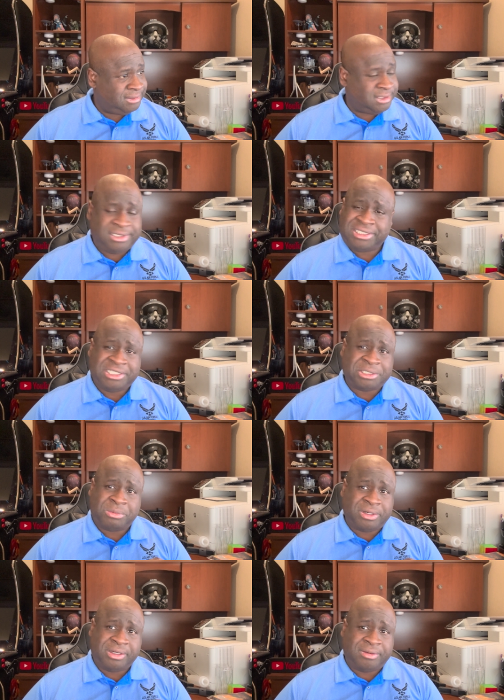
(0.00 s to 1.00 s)
this just gets
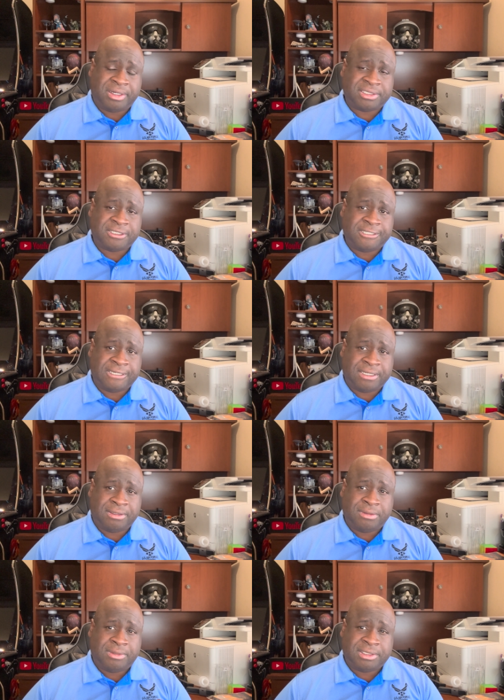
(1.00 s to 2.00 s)
more interesting. I don't
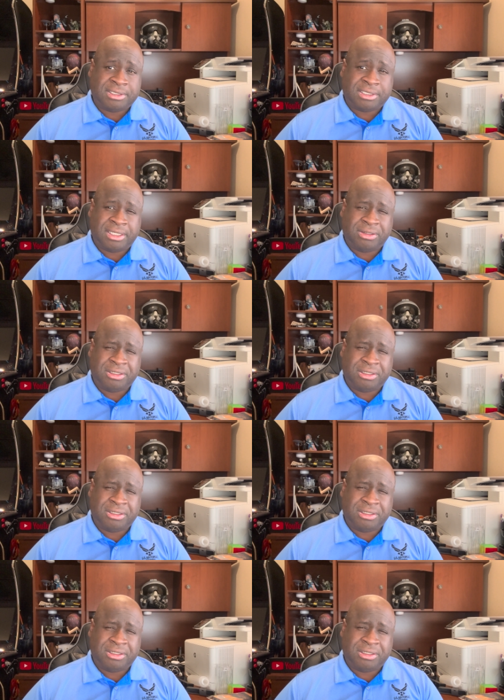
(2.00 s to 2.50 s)
know what to say or